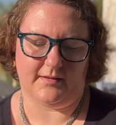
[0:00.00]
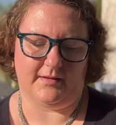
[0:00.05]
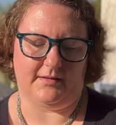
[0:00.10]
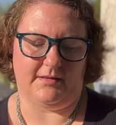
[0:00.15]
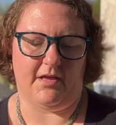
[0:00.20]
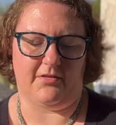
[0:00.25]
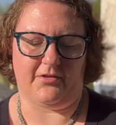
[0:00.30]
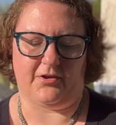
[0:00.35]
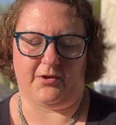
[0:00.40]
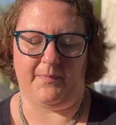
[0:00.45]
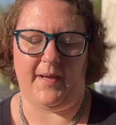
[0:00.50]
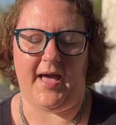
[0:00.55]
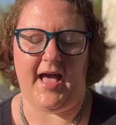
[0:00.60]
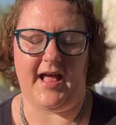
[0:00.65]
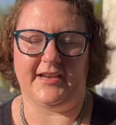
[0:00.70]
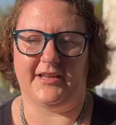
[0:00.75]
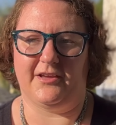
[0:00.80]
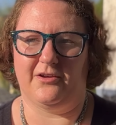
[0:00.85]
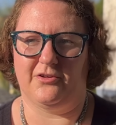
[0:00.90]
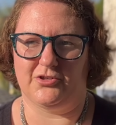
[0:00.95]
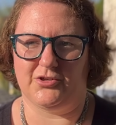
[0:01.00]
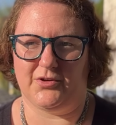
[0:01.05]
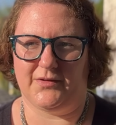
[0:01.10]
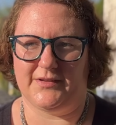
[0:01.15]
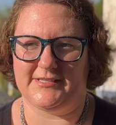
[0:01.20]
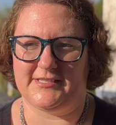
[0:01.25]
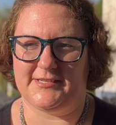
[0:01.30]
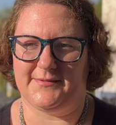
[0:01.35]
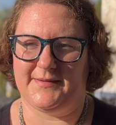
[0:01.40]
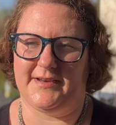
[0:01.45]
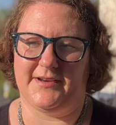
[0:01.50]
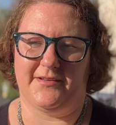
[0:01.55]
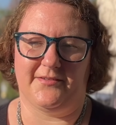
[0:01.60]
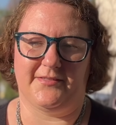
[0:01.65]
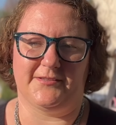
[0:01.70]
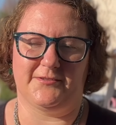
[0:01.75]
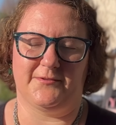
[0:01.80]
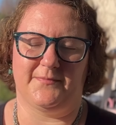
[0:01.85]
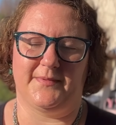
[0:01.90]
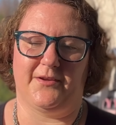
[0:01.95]
Another patio choice tomato.
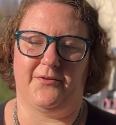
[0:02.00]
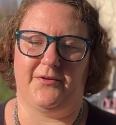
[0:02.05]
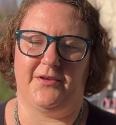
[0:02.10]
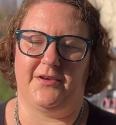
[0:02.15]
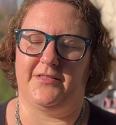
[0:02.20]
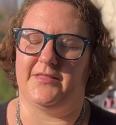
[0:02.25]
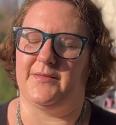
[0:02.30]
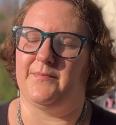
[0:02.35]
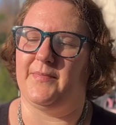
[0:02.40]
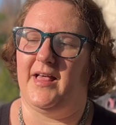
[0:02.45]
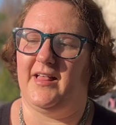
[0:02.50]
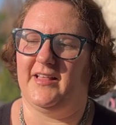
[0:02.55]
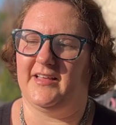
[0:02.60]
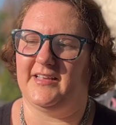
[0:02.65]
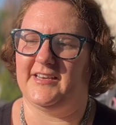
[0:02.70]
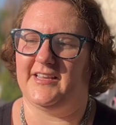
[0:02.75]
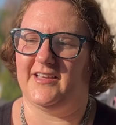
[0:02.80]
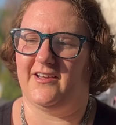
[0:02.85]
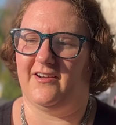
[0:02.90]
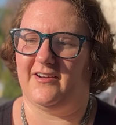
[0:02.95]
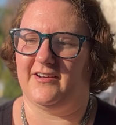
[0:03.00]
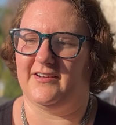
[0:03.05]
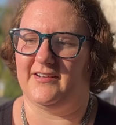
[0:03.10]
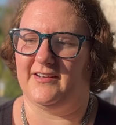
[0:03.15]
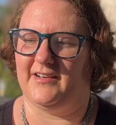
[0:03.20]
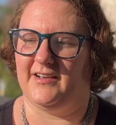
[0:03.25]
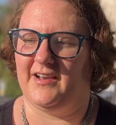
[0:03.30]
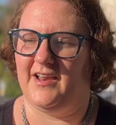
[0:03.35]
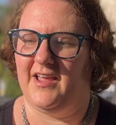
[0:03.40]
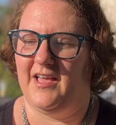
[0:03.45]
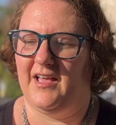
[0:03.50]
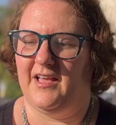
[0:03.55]
This will be going in the balcony garden.